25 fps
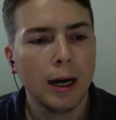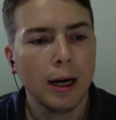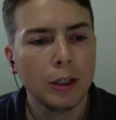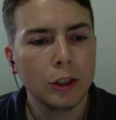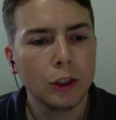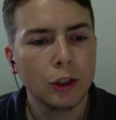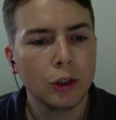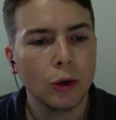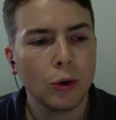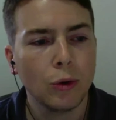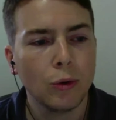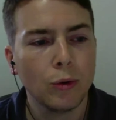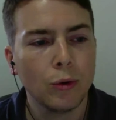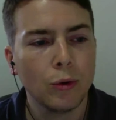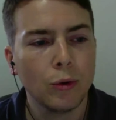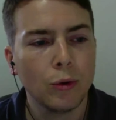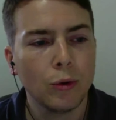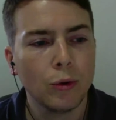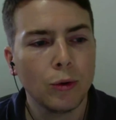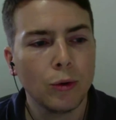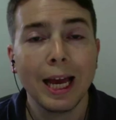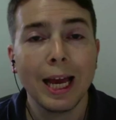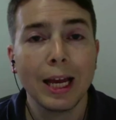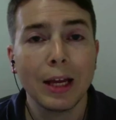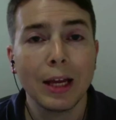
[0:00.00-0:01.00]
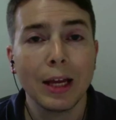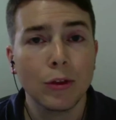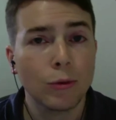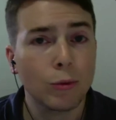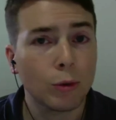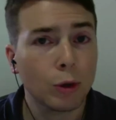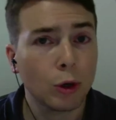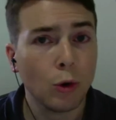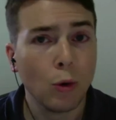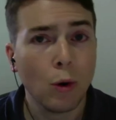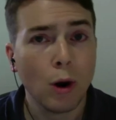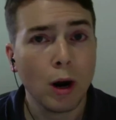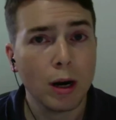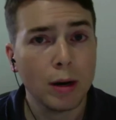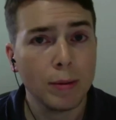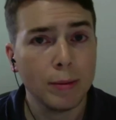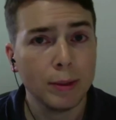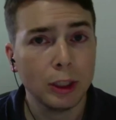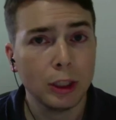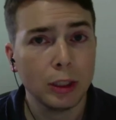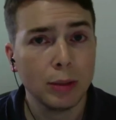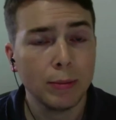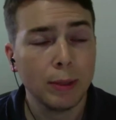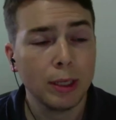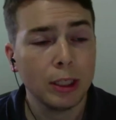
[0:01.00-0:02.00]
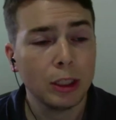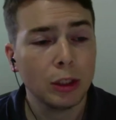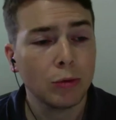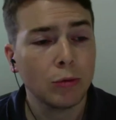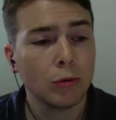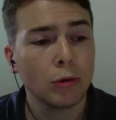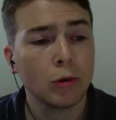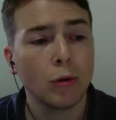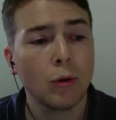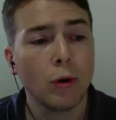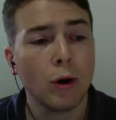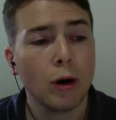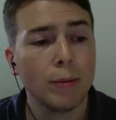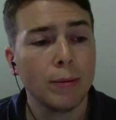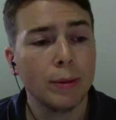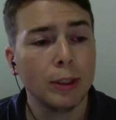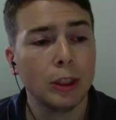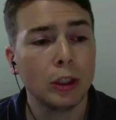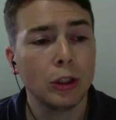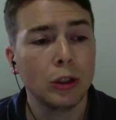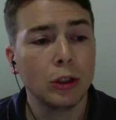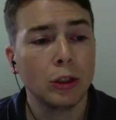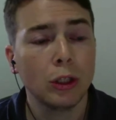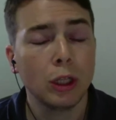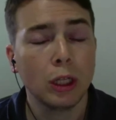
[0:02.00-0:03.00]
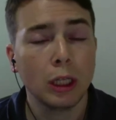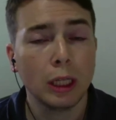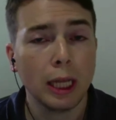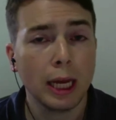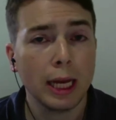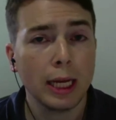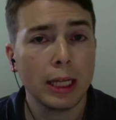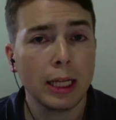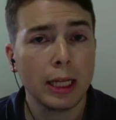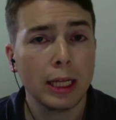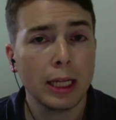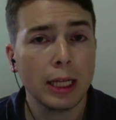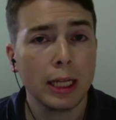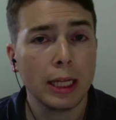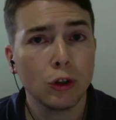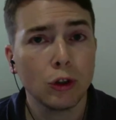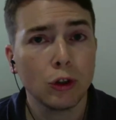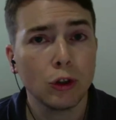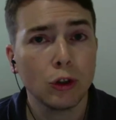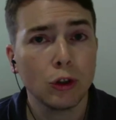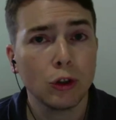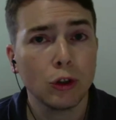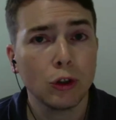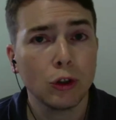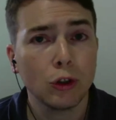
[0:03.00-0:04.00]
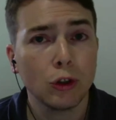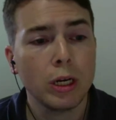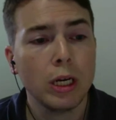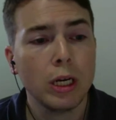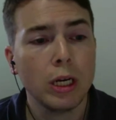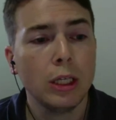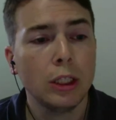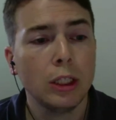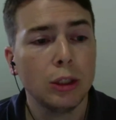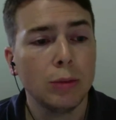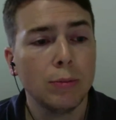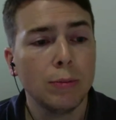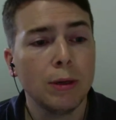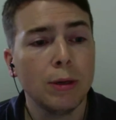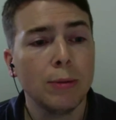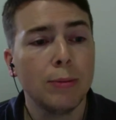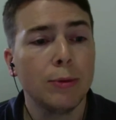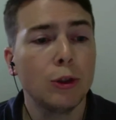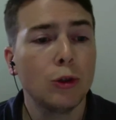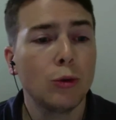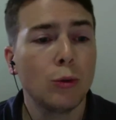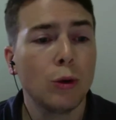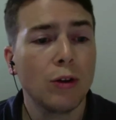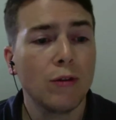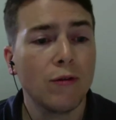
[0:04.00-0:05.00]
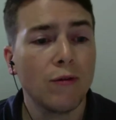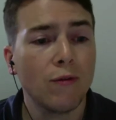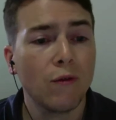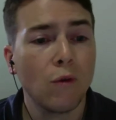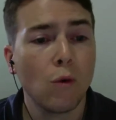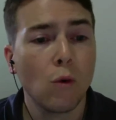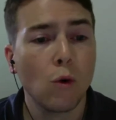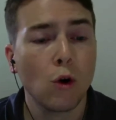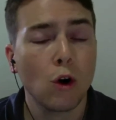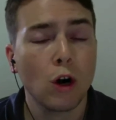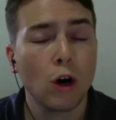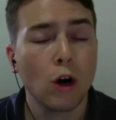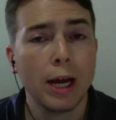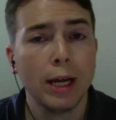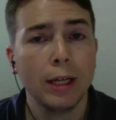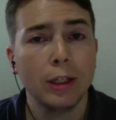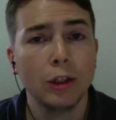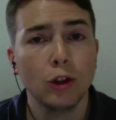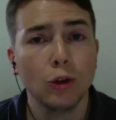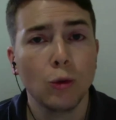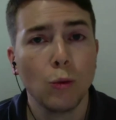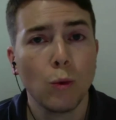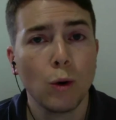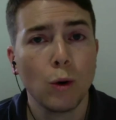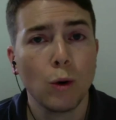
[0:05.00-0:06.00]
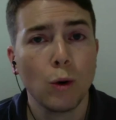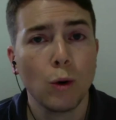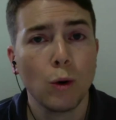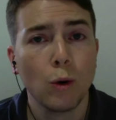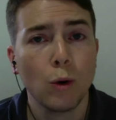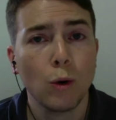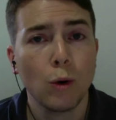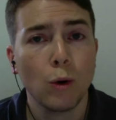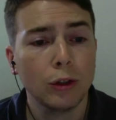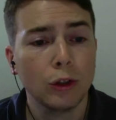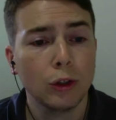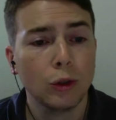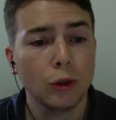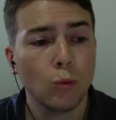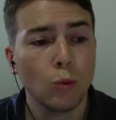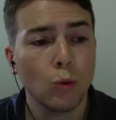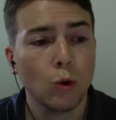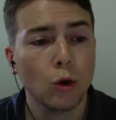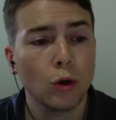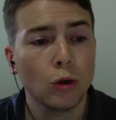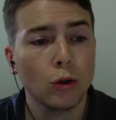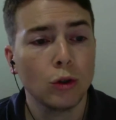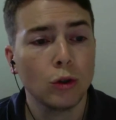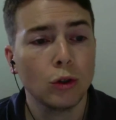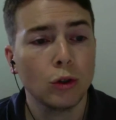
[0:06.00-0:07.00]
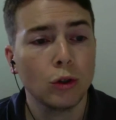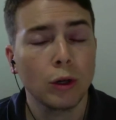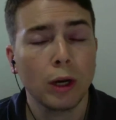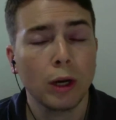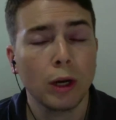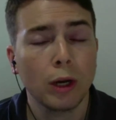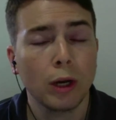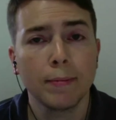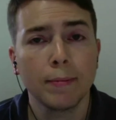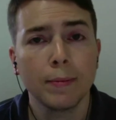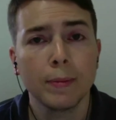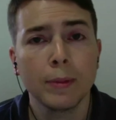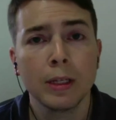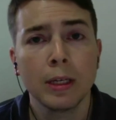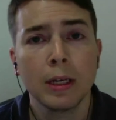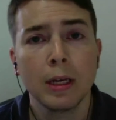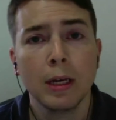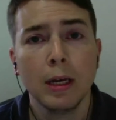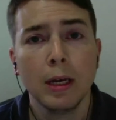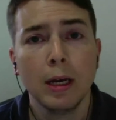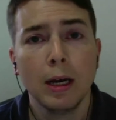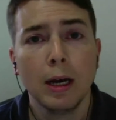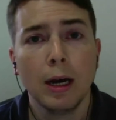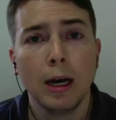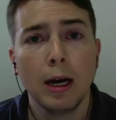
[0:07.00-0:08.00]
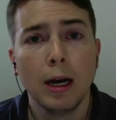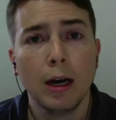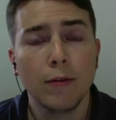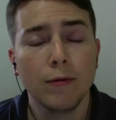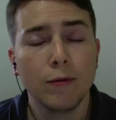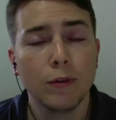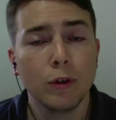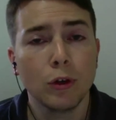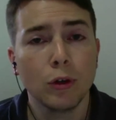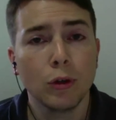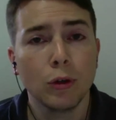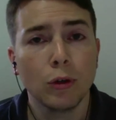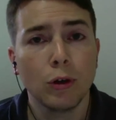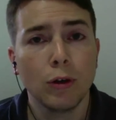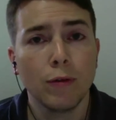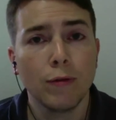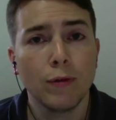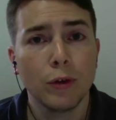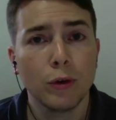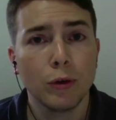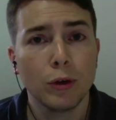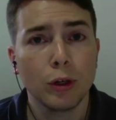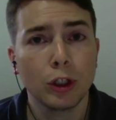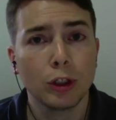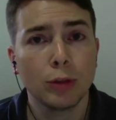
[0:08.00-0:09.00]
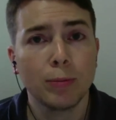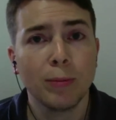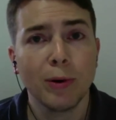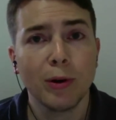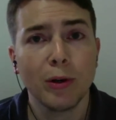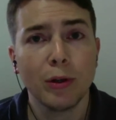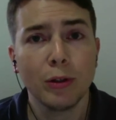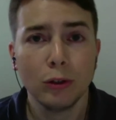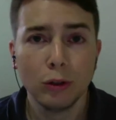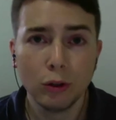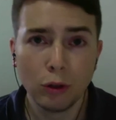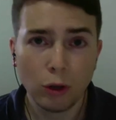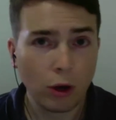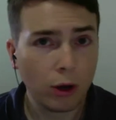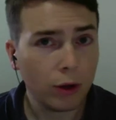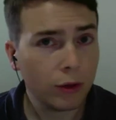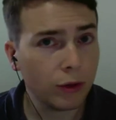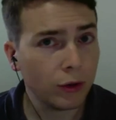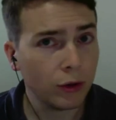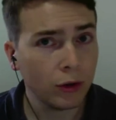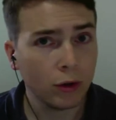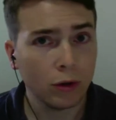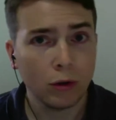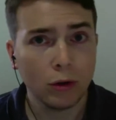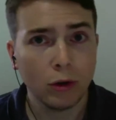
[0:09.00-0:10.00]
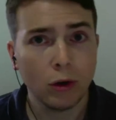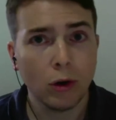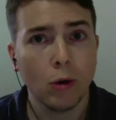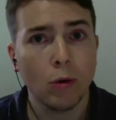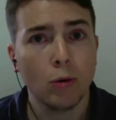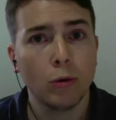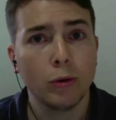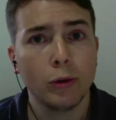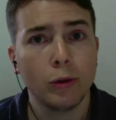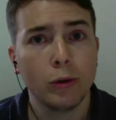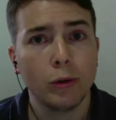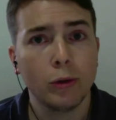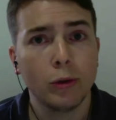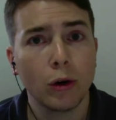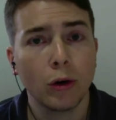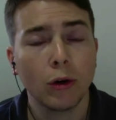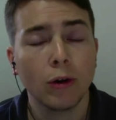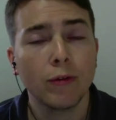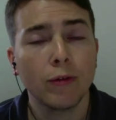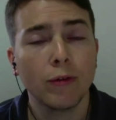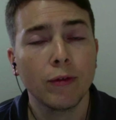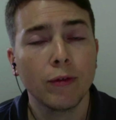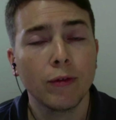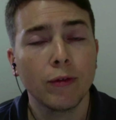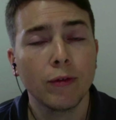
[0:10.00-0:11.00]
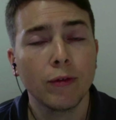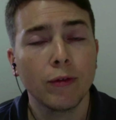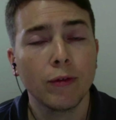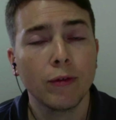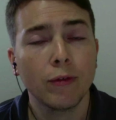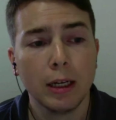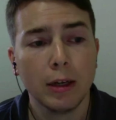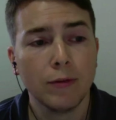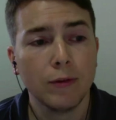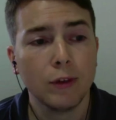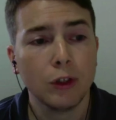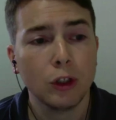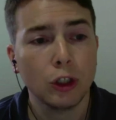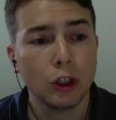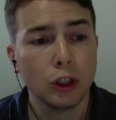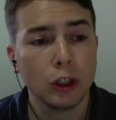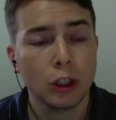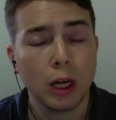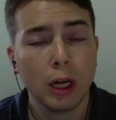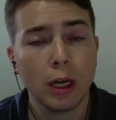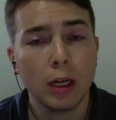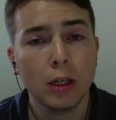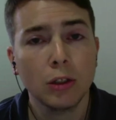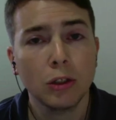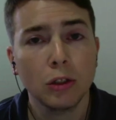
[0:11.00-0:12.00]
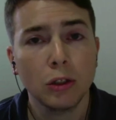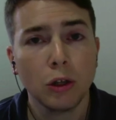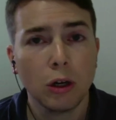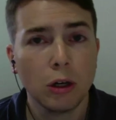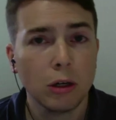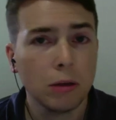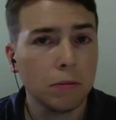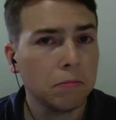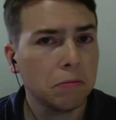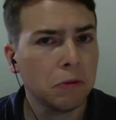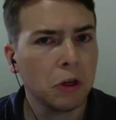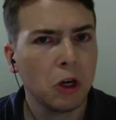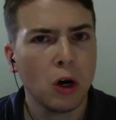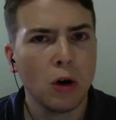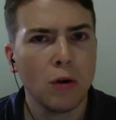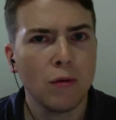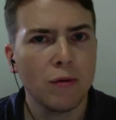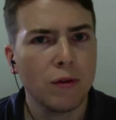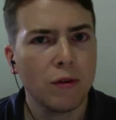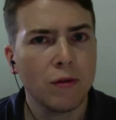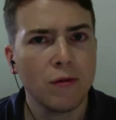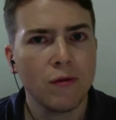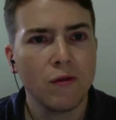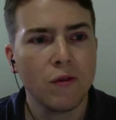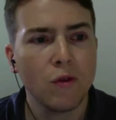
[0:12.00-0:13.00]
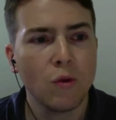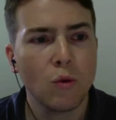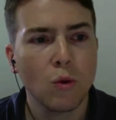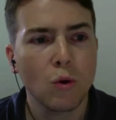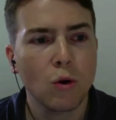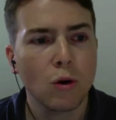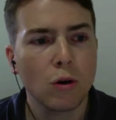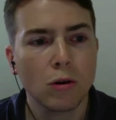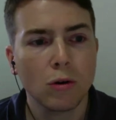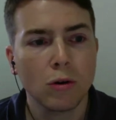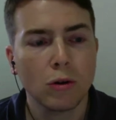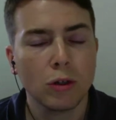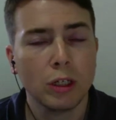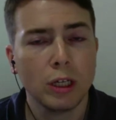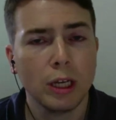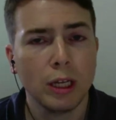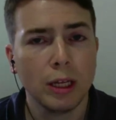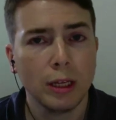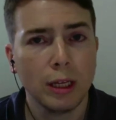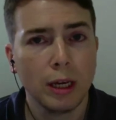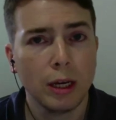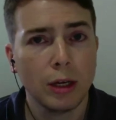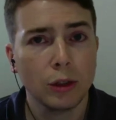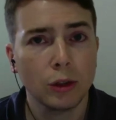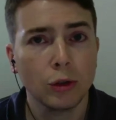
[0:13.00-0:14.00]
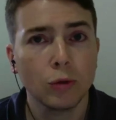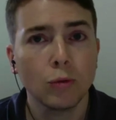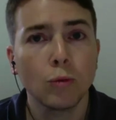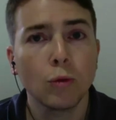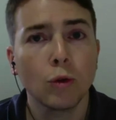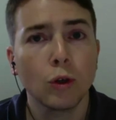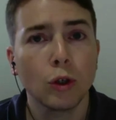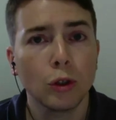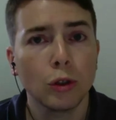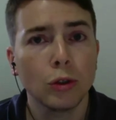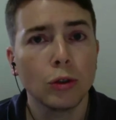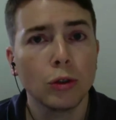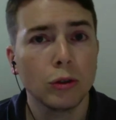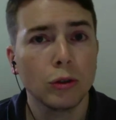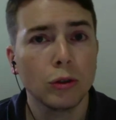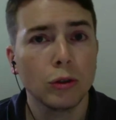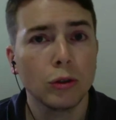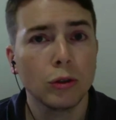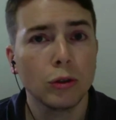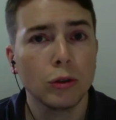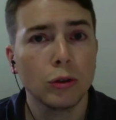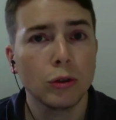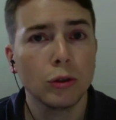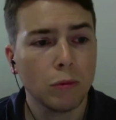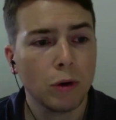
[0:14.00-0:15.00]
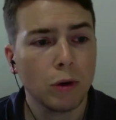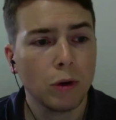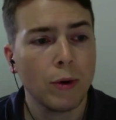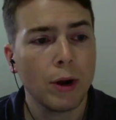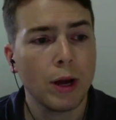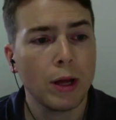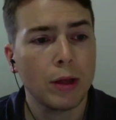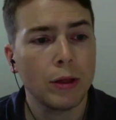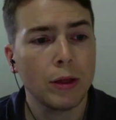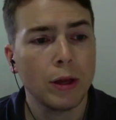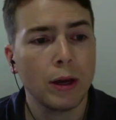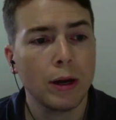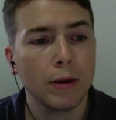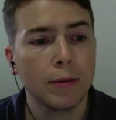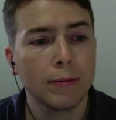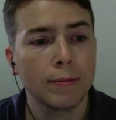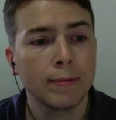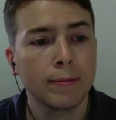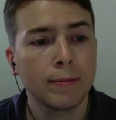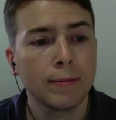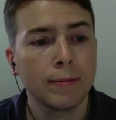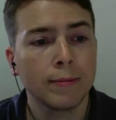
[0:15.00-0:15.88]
So the length, the requirements, the basic requirements, the length of your story needs to be between 4 and 20,000 words, okay? If you're an experienced author, go longer if you like. If you're just getting started, go for 4 or 10,000 words, around there.